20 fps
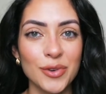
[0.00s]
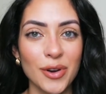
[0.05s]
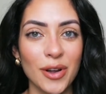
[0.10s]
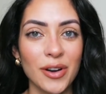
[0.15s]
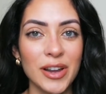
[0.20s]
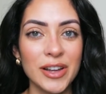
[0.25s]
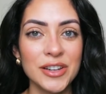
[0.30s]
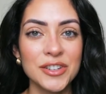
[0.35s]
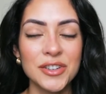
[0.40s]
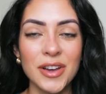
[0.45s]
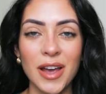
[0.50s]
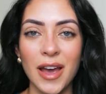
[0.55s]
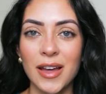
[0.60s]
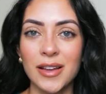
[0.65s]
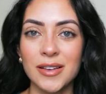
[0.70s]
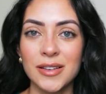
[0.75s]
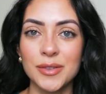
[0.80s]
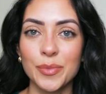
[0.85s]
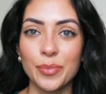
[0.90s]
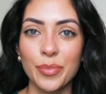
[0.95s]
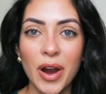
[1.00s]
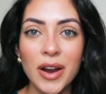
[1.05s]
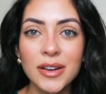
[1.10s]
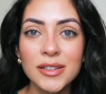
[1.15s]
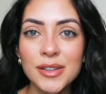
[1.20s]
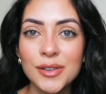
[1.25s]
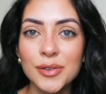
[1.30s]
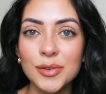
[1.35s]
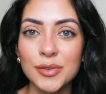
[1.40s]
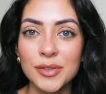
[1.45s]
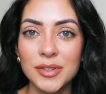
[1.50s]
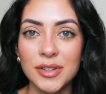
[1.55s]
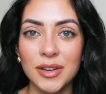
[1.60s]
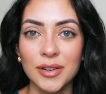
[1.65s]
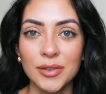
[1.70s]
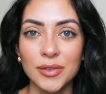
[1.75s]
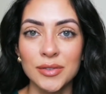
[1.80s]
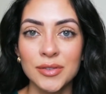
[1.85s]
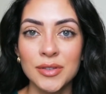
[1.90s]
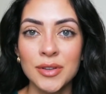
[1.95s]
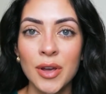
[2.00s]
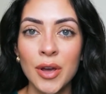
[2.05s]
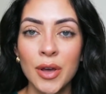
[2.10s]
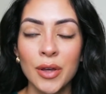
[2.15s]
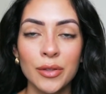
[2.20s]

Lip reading: knowledge and practical skills